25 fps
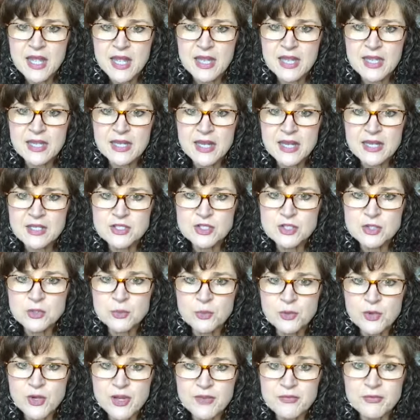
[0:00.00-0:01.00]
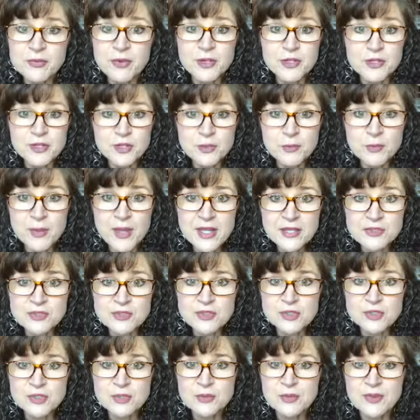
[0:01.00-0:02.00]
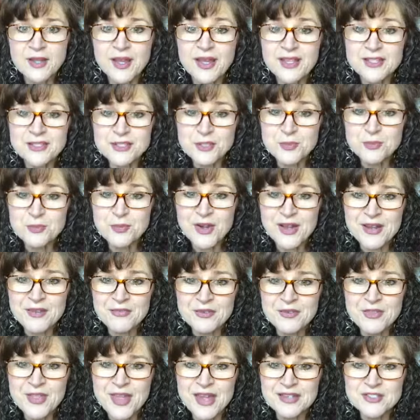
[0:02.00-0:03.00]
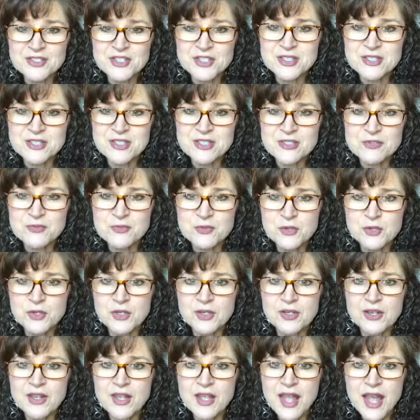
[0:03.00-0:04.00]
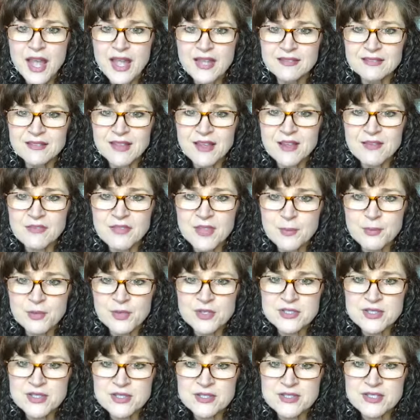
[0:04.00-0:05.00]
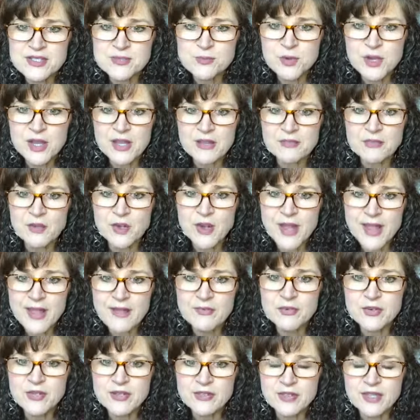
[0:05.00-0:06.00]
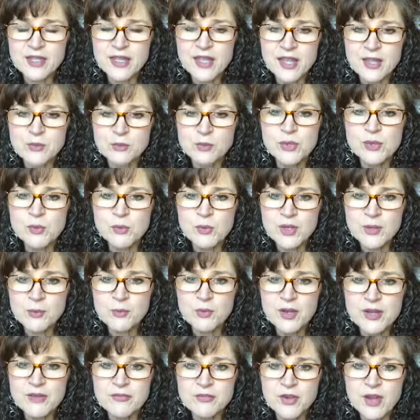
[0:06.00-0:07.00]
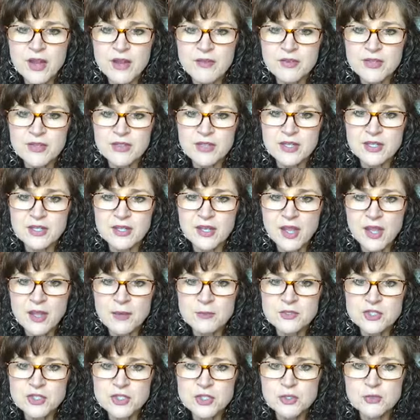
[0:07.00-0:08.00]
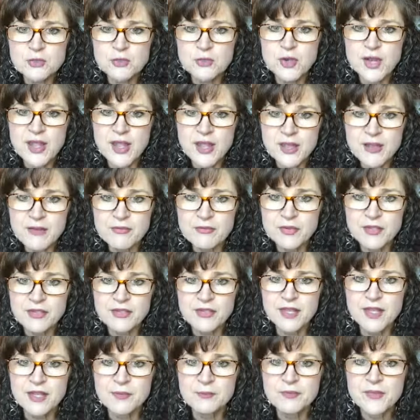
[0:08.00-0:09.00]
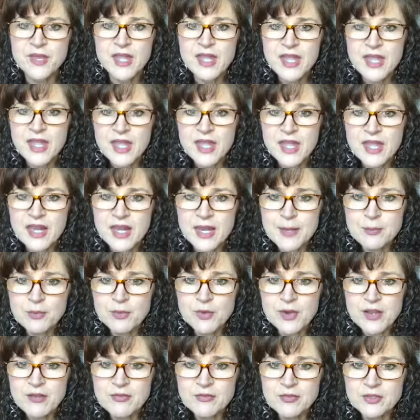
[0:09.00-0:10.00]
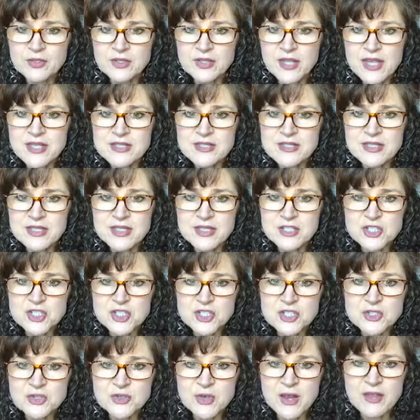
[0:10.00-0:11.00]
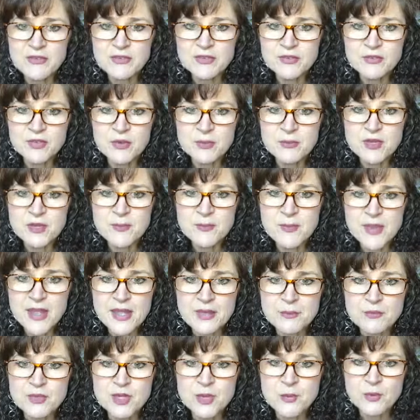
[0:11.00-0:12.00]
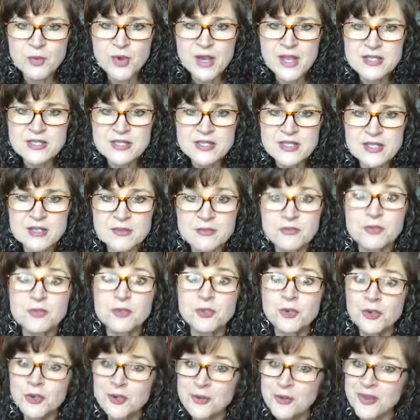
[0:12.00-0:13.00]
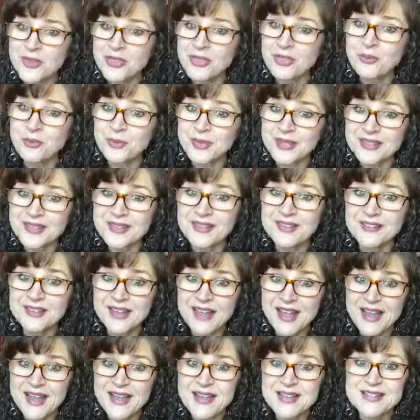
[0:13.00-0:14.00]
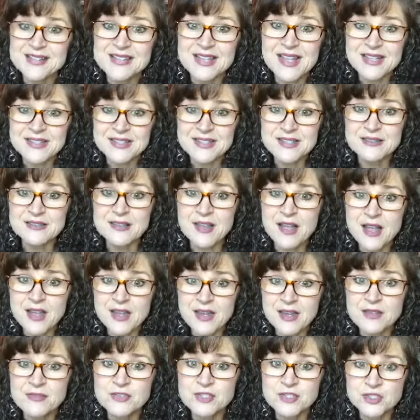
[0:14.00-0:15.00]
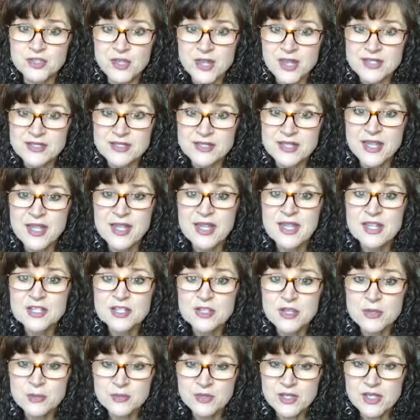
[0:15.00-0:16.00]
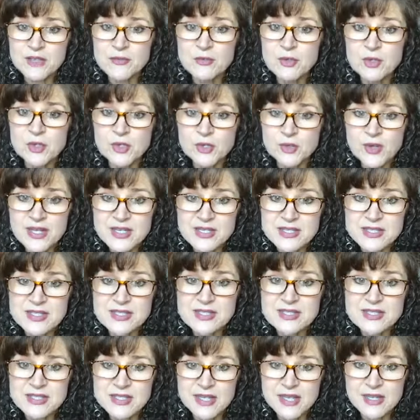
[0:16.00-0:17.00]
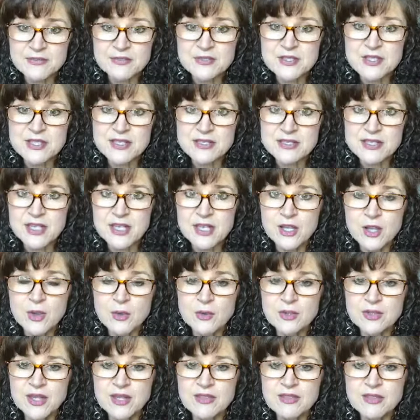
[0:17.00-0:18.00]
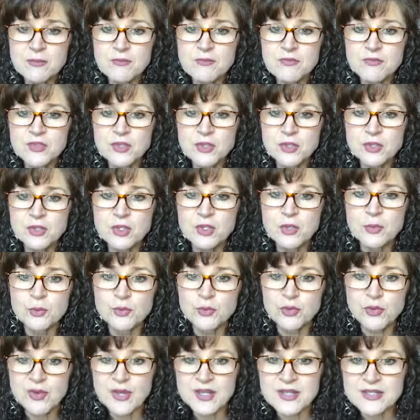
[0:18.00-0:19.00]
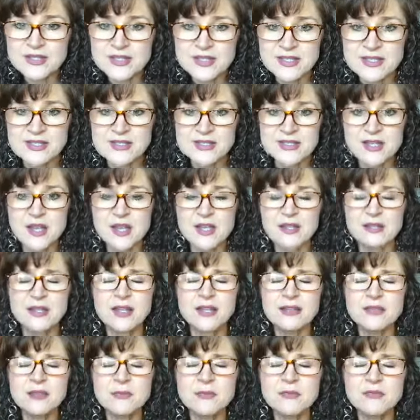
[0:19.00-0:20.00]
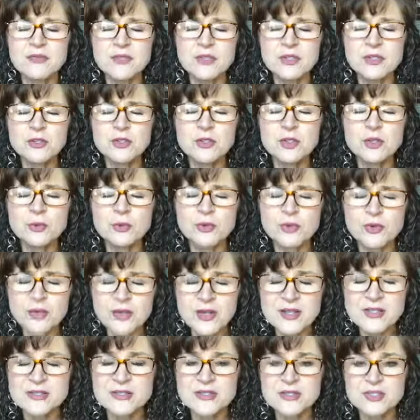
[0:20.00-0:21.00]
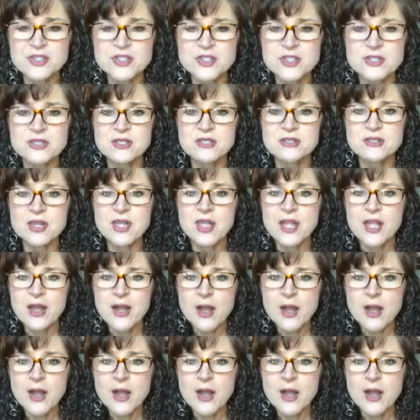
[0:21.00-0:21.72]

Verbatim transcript: And I do pray for a new bedroom. I do pray for that, Jesus, for I love that Princess is praying for everything. God, we want to pray for everything and come to you for everything. And I pray for Leslie as she's driving from Nebraska to Florida with three little guys. That's a lot of stress. Give her grace and safety as they go and let them feel your presence, God. Let them feel your presence, Jesus.